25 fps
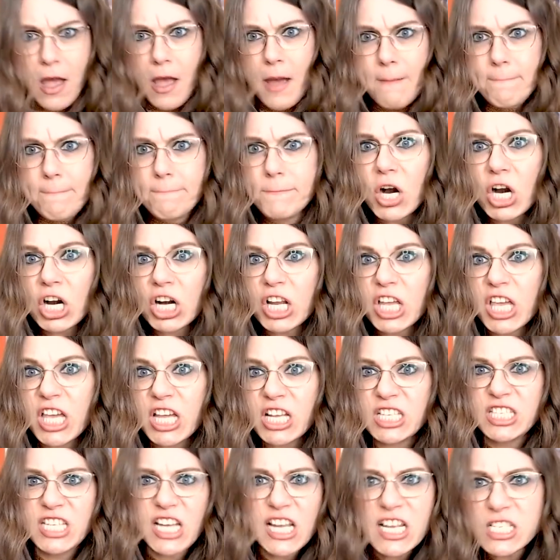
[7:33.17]
Murky
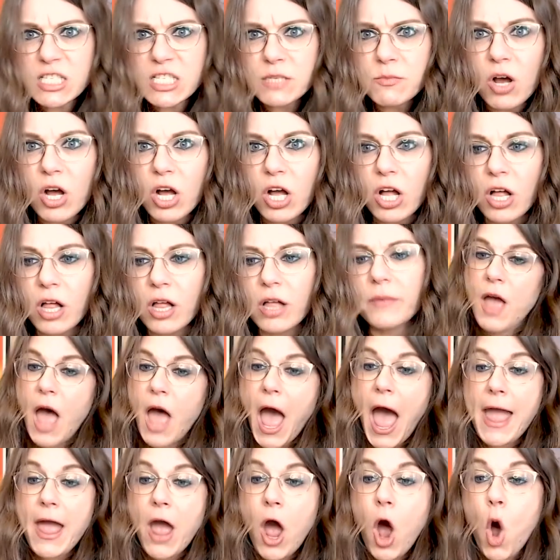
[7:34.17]
Dismal!
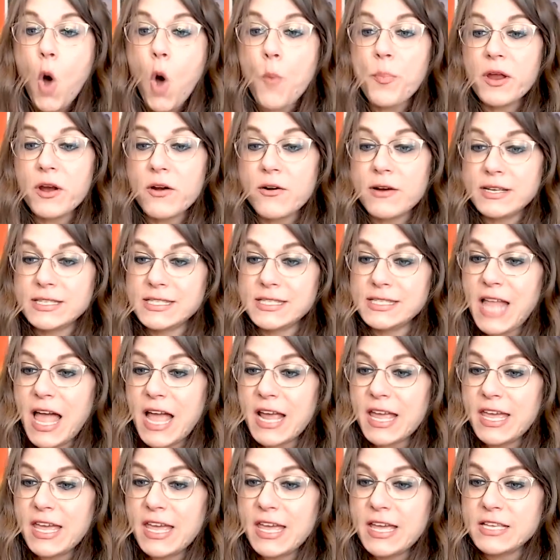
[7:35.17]
I hope you're as
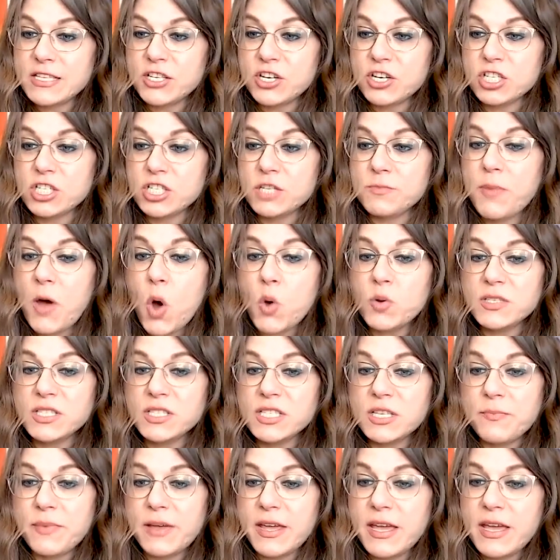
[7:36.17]
lucky as you're supposed to
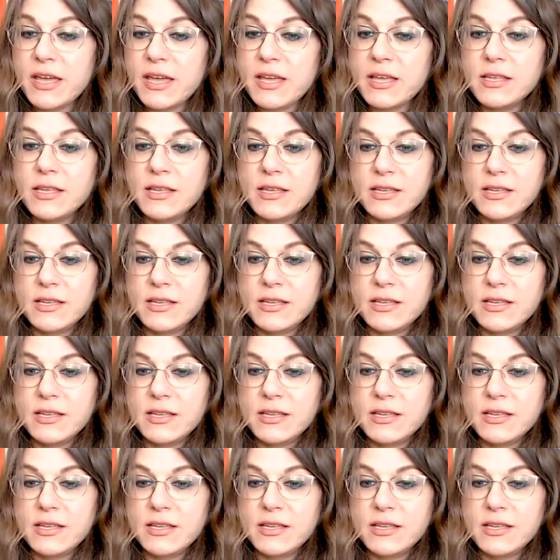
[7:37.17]
be,